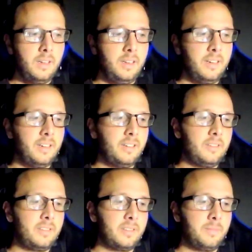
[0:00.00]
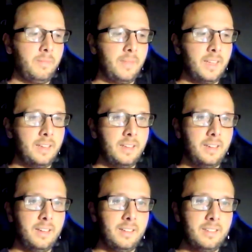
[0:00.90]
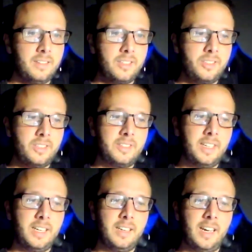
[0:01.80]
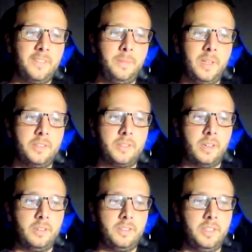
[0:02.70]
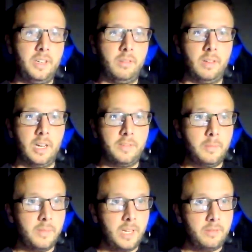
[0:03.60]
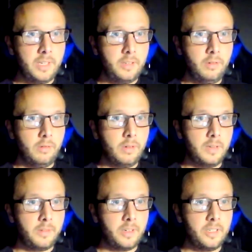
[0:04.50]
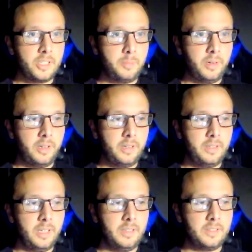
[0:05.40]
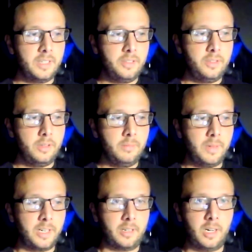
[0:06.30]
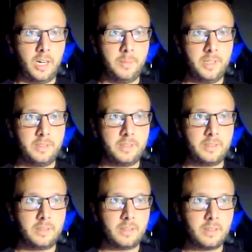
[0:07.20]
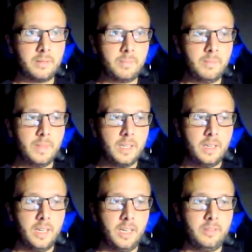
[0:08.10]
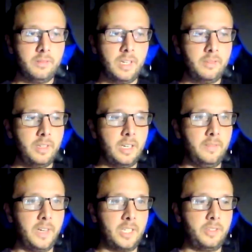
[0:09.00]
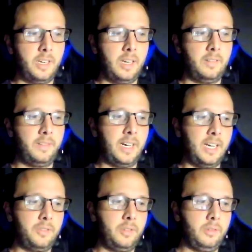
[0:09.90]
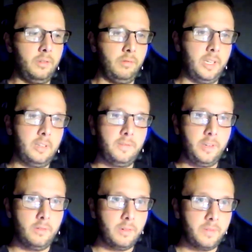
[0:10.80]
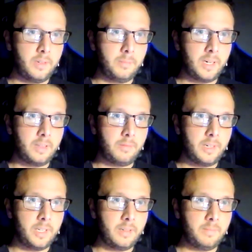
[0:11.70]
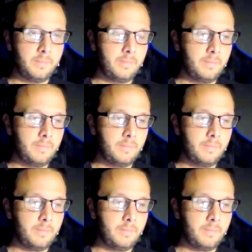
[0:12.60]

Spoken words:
And let's just say I've been starting to see a lot of them lately, whoever is putting these into my comments. And lately I've actually have had to delete a few of them, by the way.